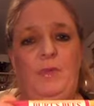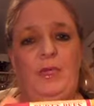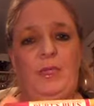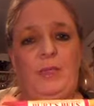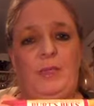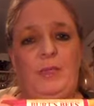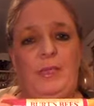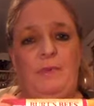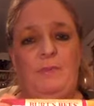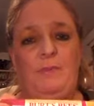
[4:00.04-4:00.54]

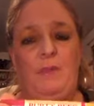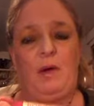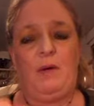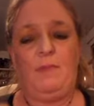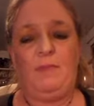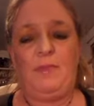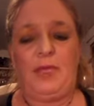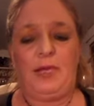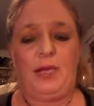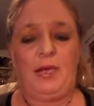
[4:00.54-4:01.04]
Bees lip
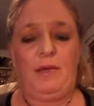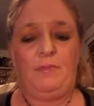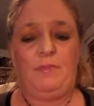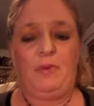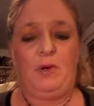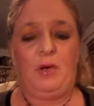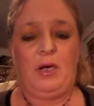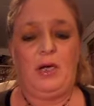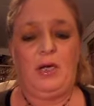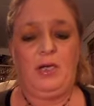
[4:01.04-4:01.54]
balm that I
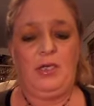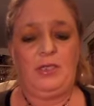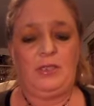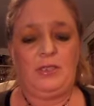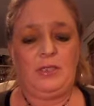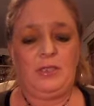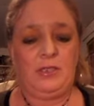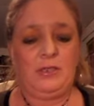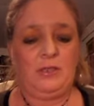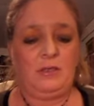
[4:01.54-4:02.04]

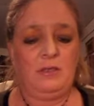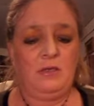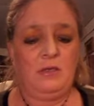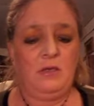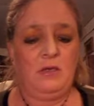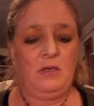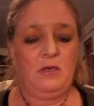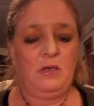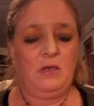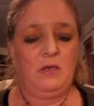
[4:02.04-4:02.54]
bought
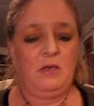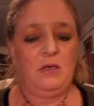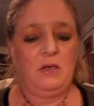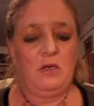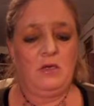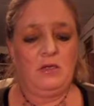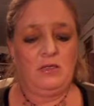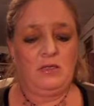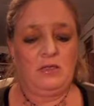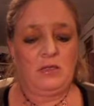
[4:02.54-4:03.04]

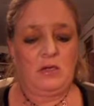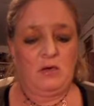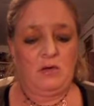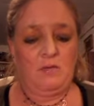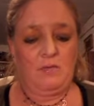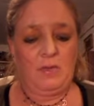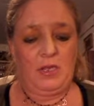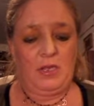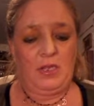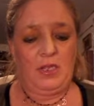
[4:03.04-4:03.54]
to go
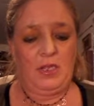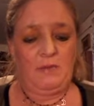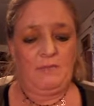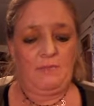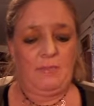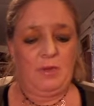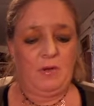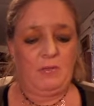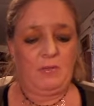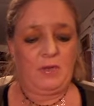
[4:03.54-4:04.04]
with my lip
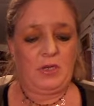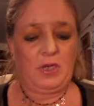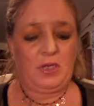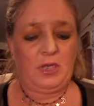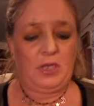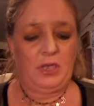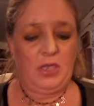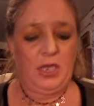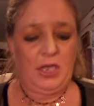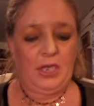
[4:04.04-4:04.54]
balm
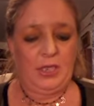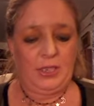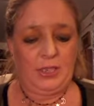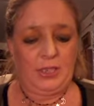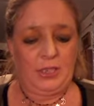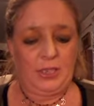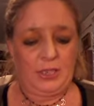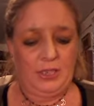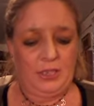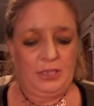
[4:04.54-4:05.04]

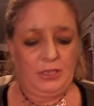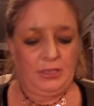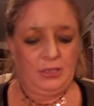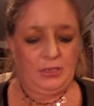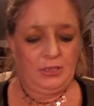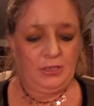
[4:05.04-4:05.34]
collection.